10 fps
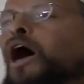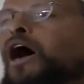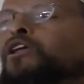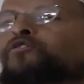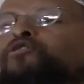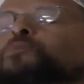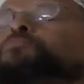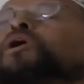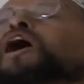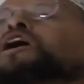And if we
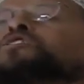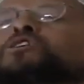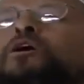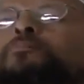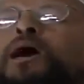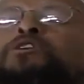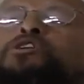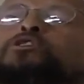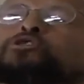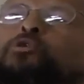praise him as
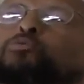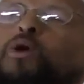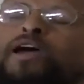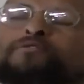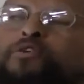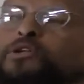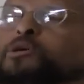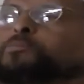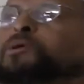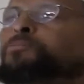he should
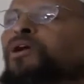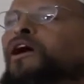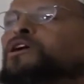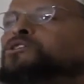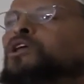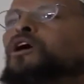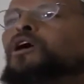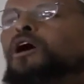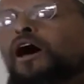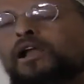rightfully be praised,
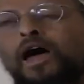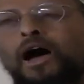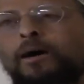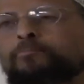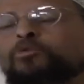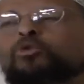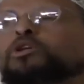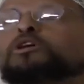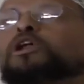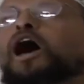
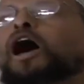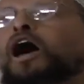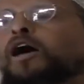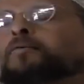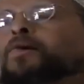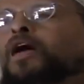Alhamdulillah.